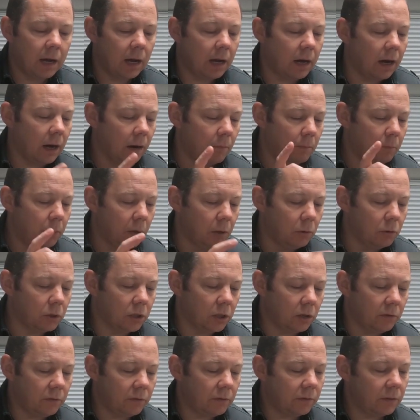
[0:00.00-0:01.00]

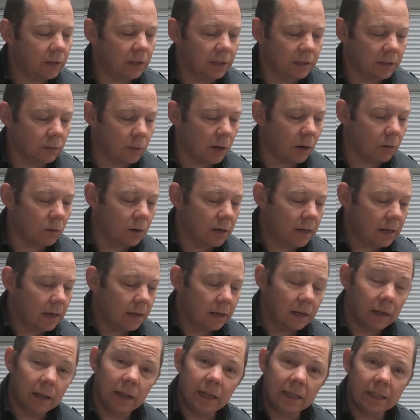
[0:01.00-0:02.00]
Bluetooth as well,
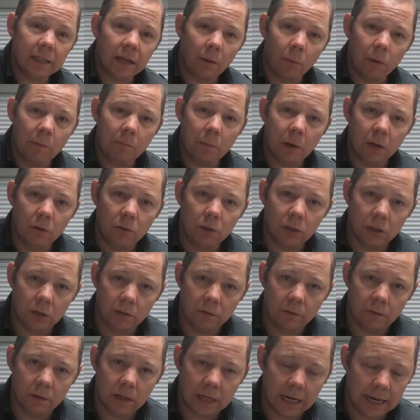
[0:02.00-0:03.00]
and these come with
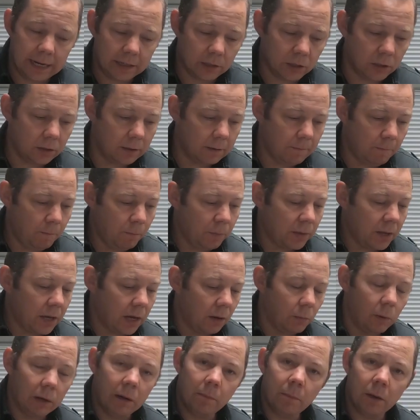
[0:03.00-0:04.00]
Bluetooth connection,
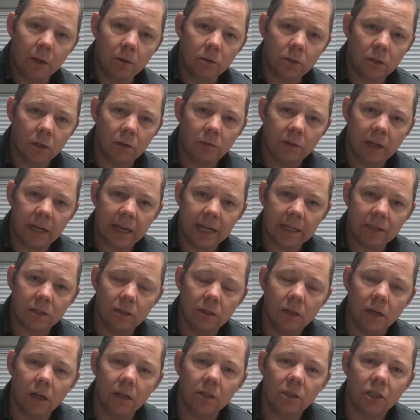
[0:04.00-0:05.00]
and with the Bluetooth
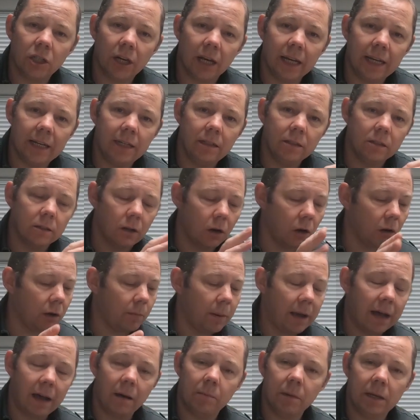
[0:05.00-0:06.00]
connection you can change a lot of the
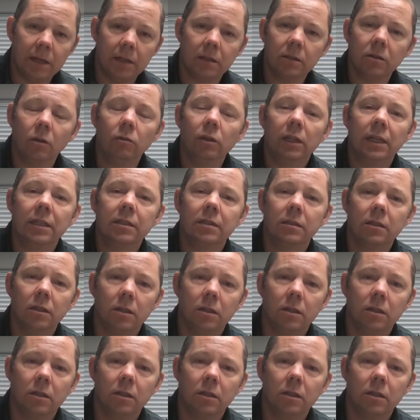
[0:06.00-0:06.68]
power meters on this.